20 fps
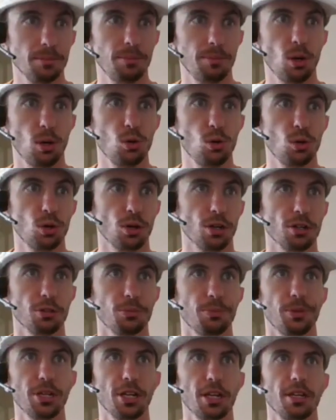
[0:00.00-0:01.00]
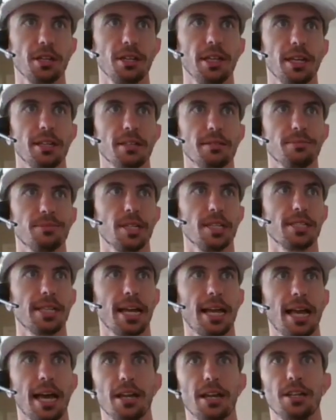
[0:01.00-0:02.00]
poker, particularly since
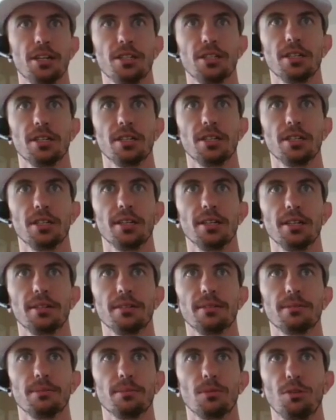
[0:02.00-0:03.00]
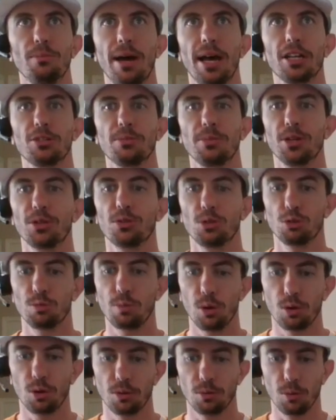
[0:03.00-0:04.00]
I got into, or my experience was
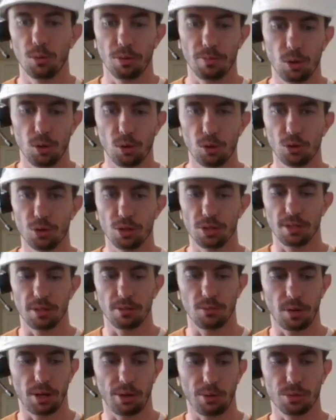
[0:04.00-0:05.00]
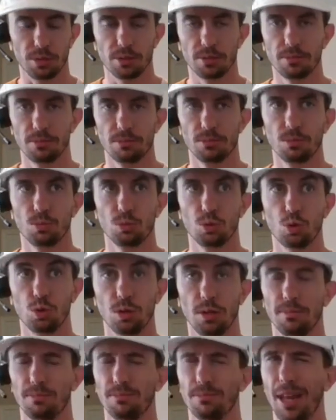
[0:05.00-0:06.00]
poker, with poker, is that when I was
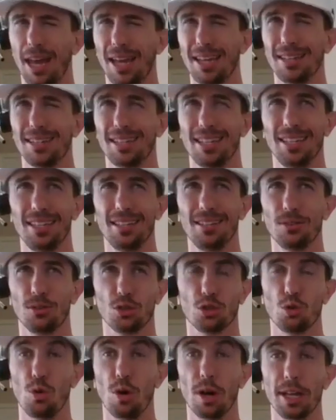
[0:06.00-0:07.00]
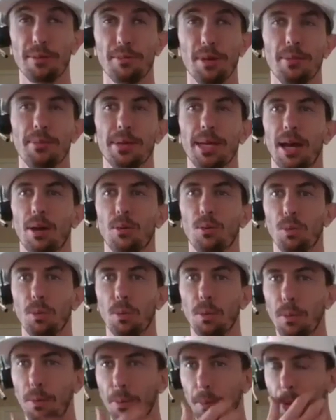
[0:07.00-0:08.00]
nineteen or twenty, maybe, I
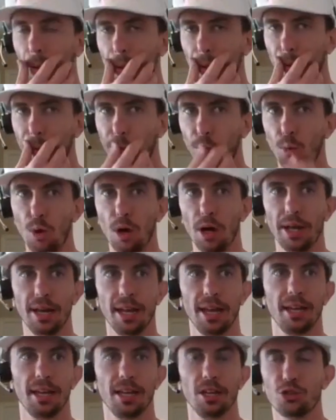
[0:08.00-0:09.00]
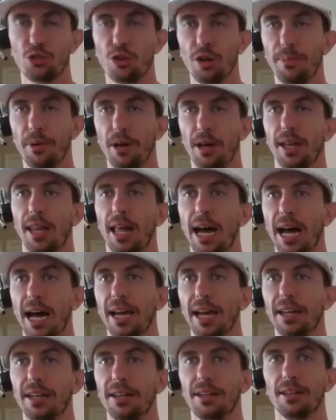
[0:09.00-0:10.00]
won a, a trip
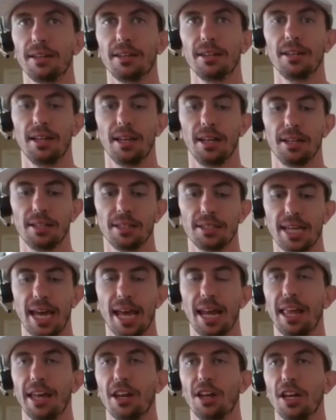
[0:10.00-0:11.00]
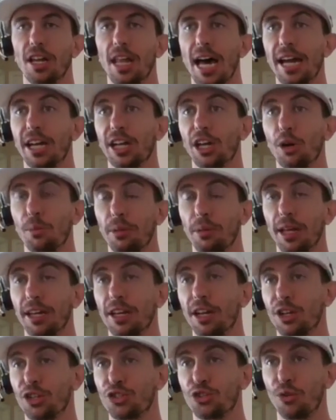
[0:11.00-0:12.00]
online, a satellite online to go play in
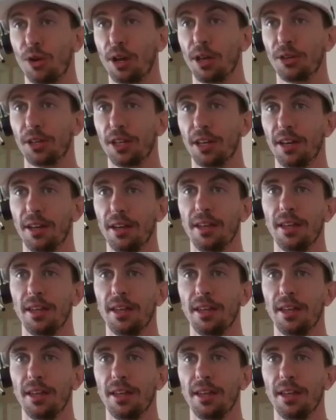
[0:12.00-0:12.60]
Australia.